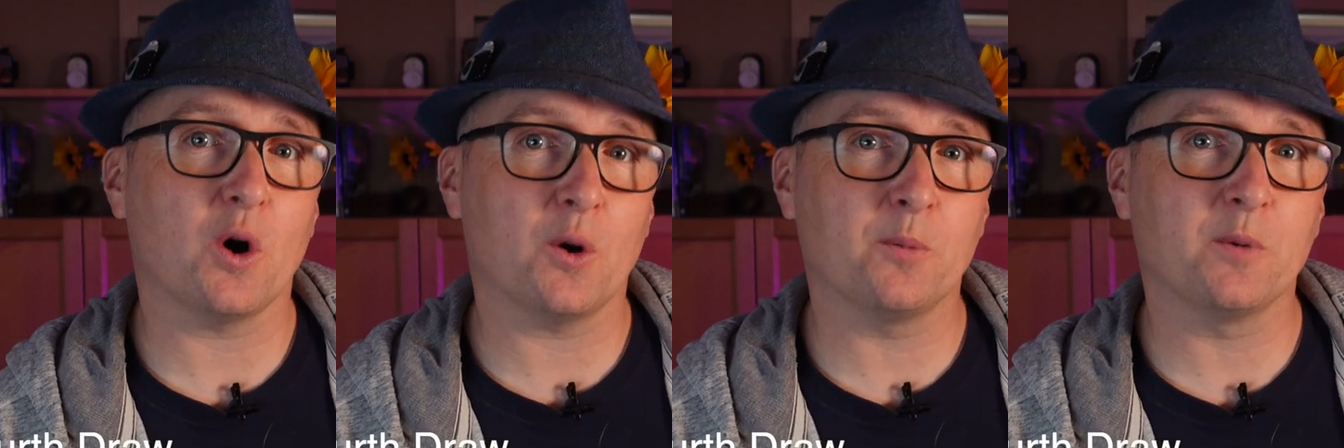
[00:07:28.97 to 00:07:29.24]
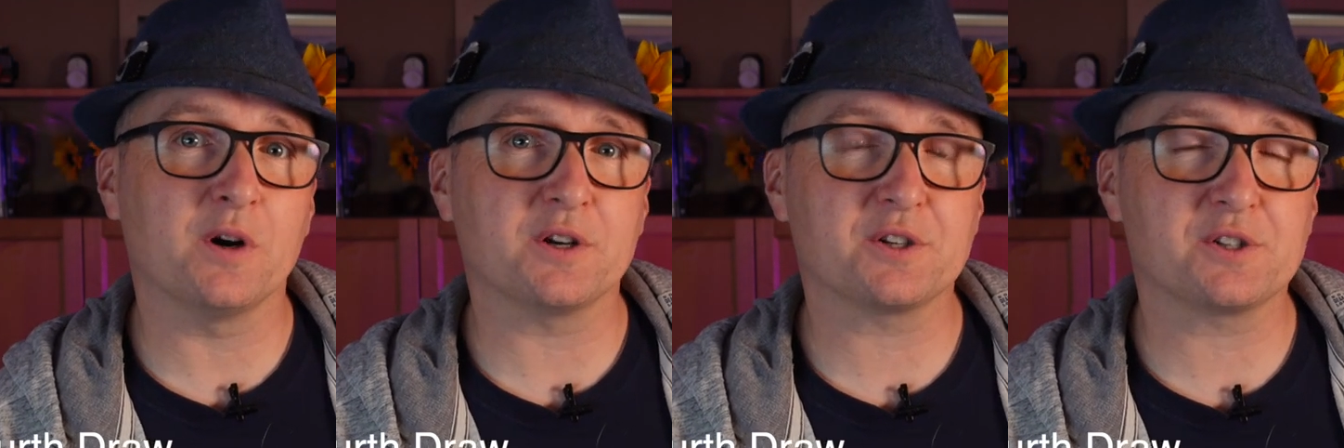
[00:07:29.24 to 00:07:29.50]
a
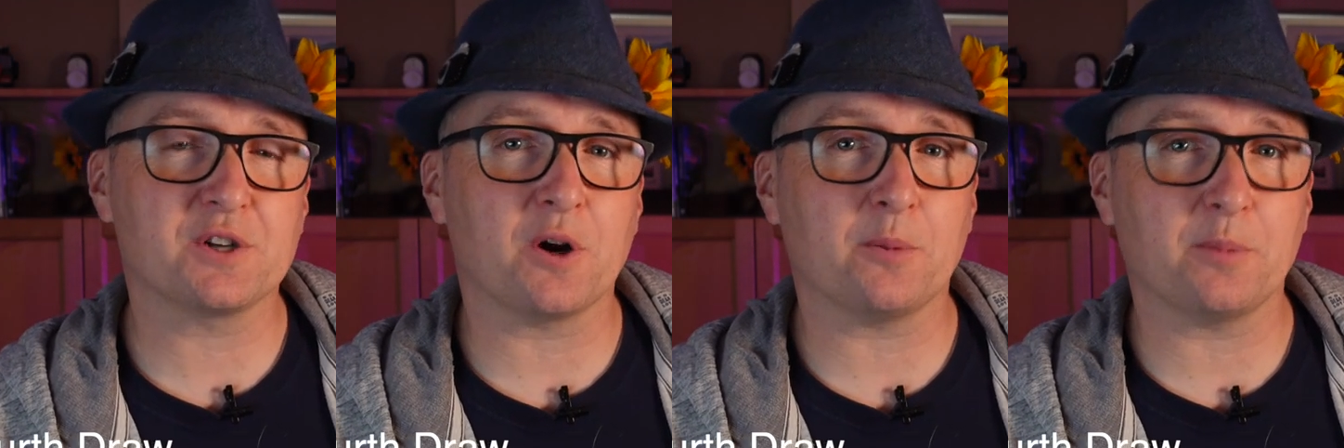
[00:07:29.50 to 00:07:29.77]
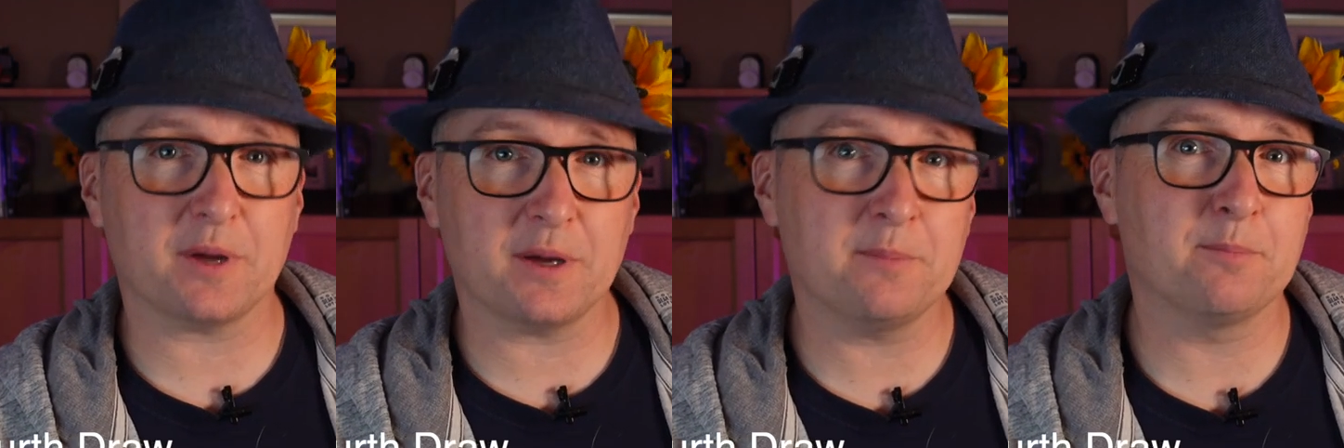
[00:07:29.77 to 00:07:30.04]

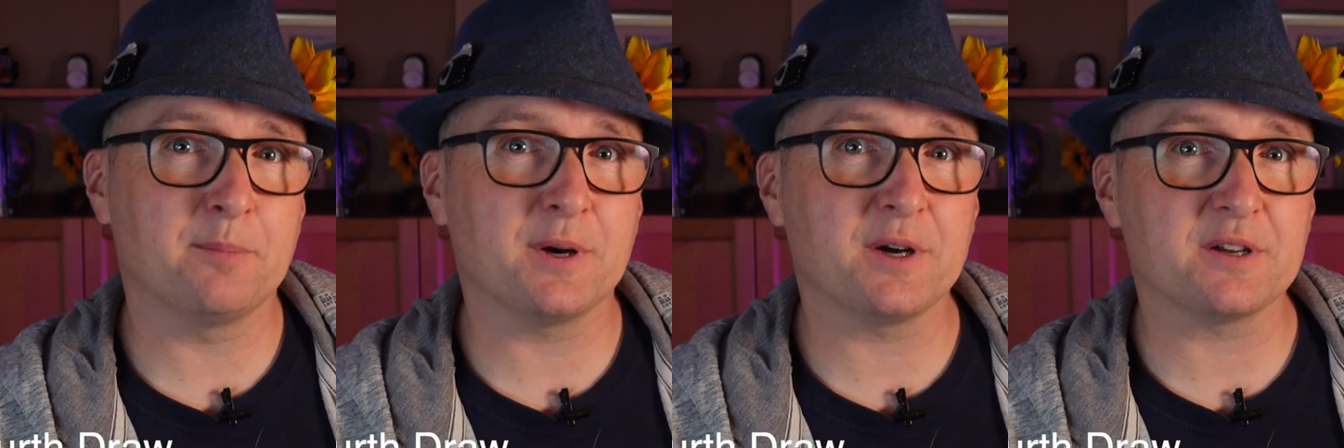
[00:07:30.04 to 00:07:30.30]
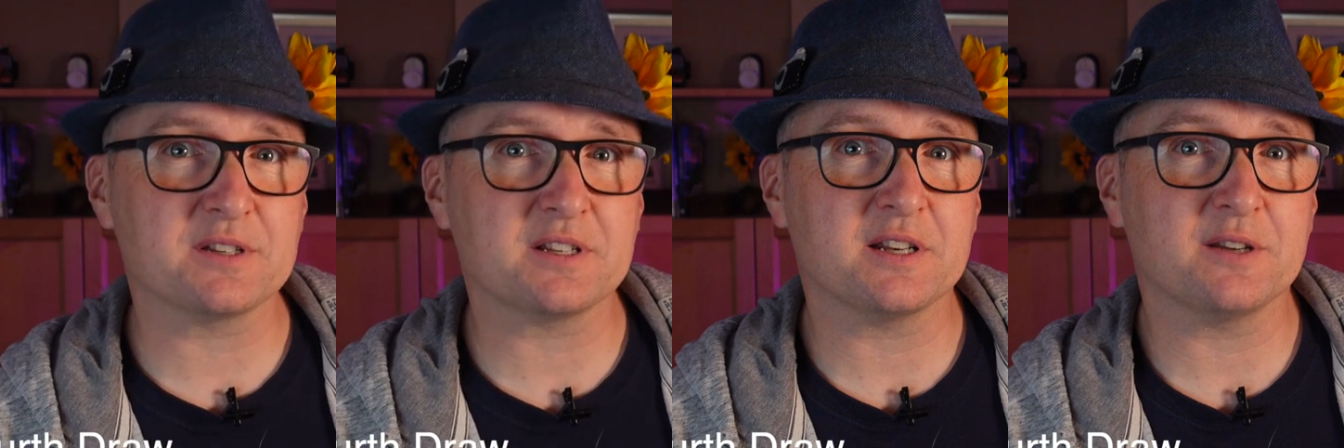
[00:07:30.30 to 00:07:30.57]
workshop in
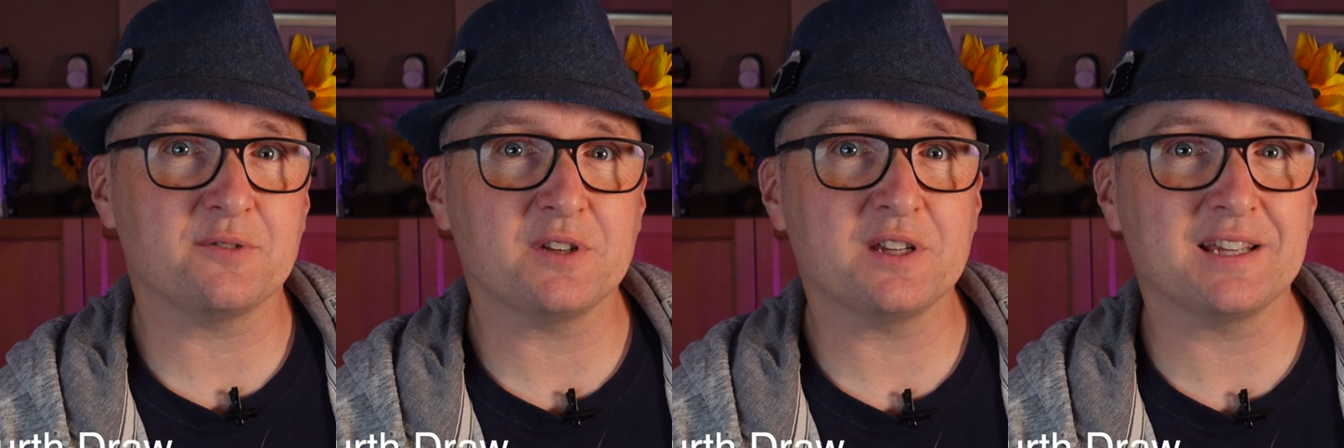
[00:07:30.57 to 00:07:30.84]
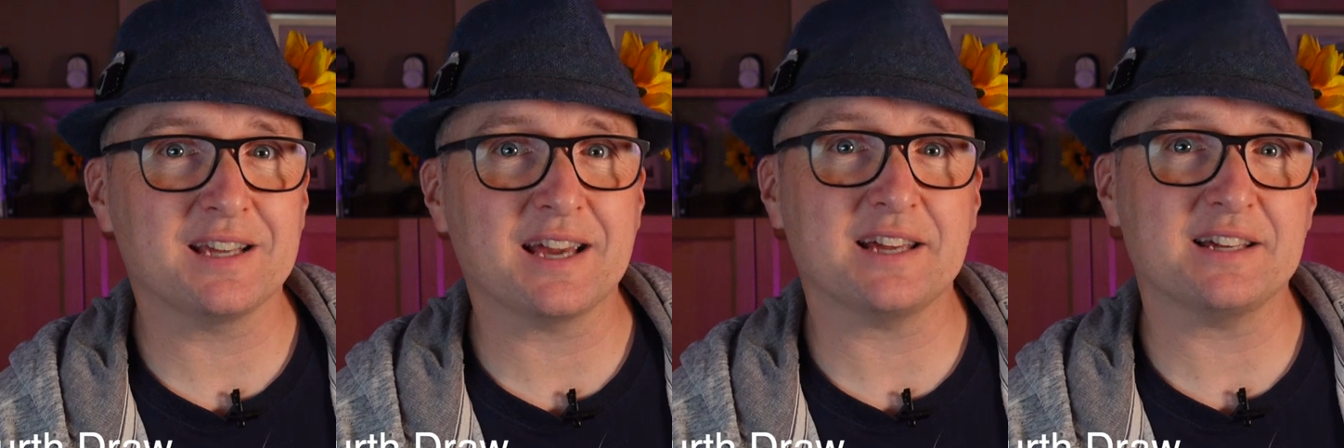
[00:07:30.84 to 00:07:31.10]
person if you
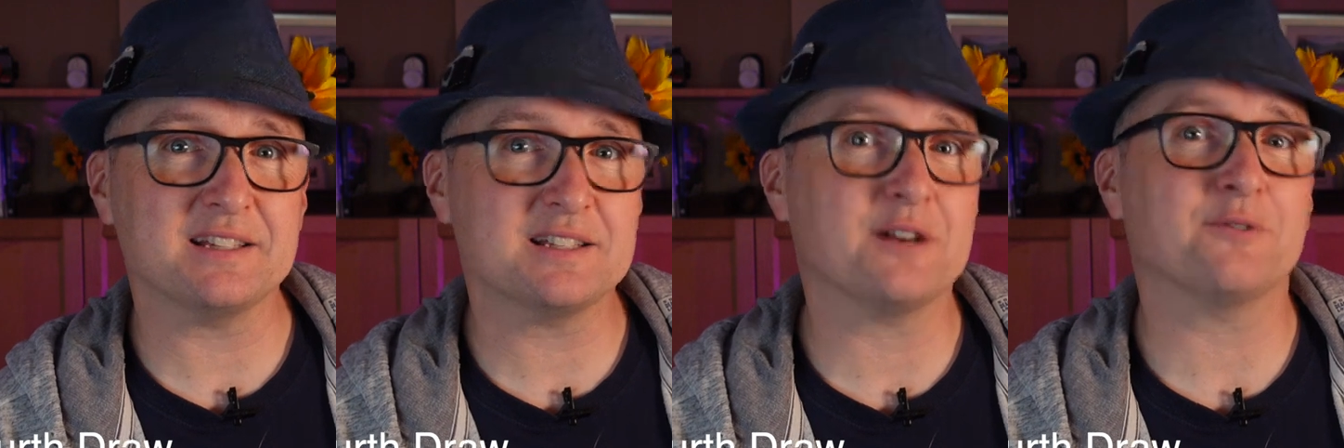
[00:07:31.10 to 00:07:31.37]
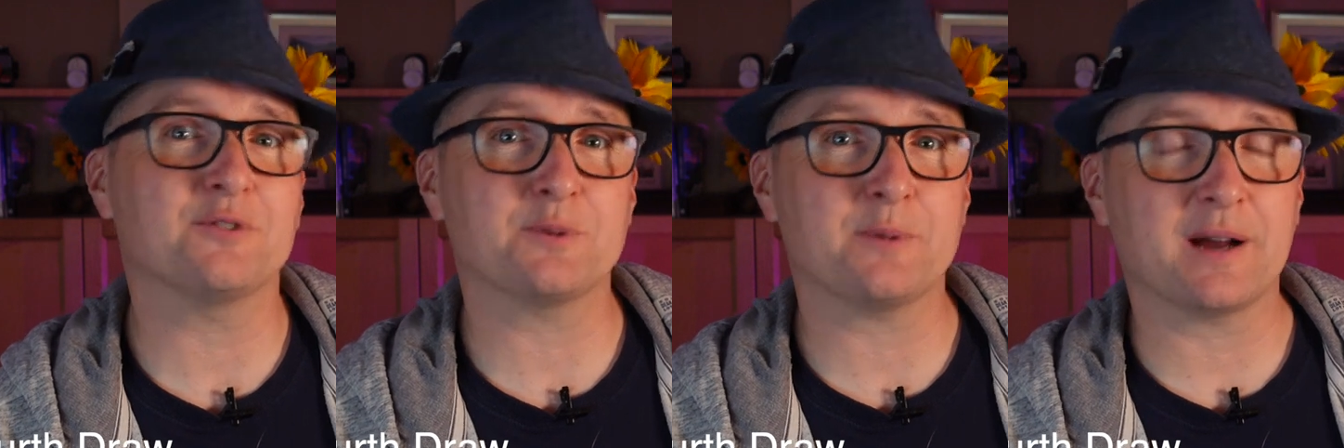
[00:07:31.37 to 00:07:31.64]
can get
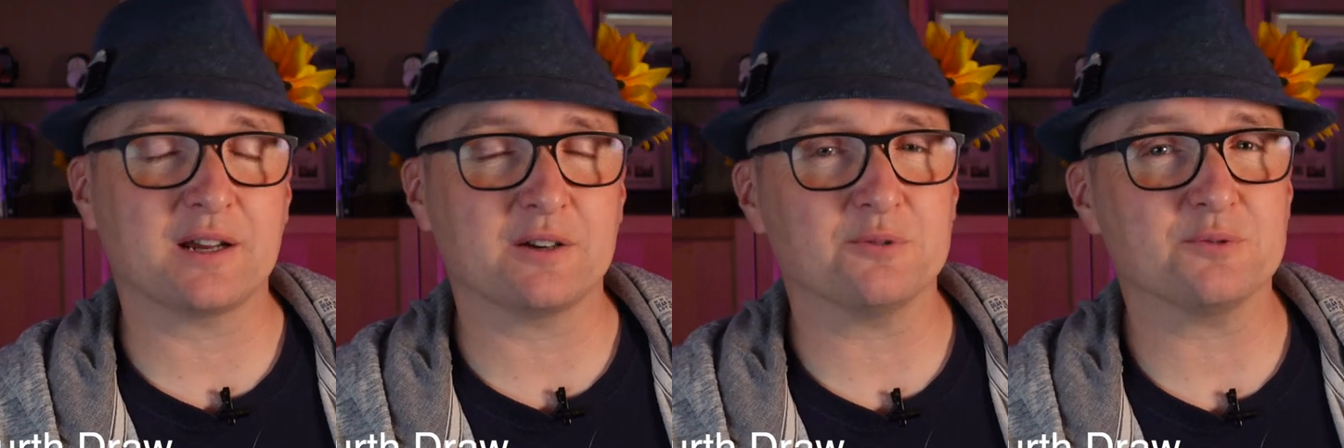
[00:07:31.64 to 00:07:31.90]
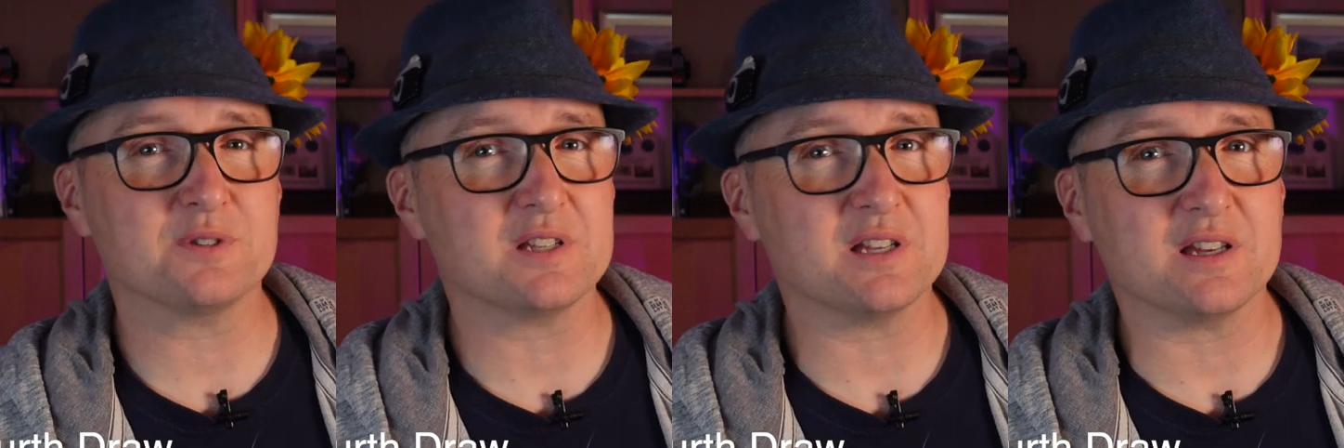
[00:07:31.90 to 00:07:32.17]
yourself to
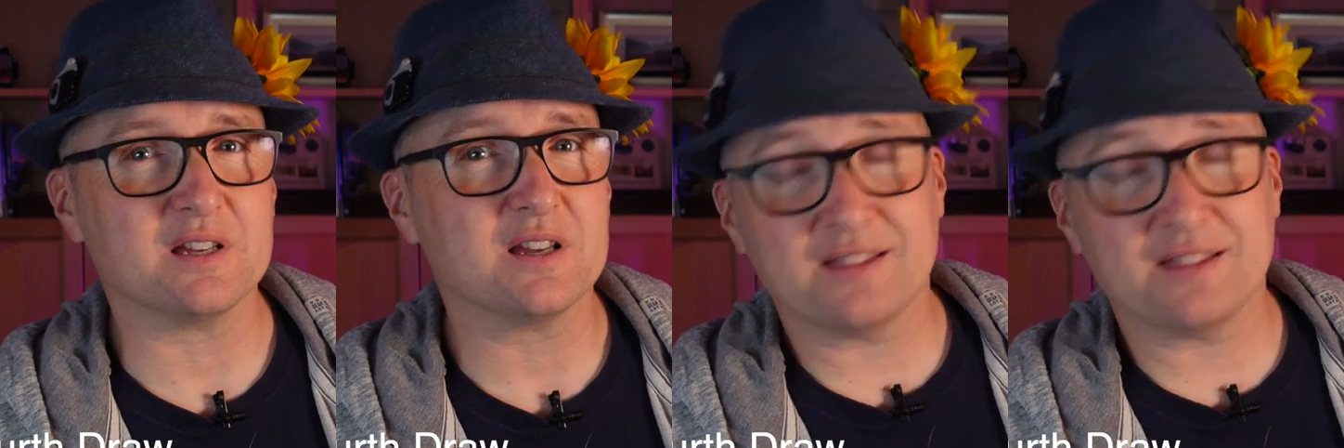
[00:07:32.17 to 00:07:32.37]
Anglesey.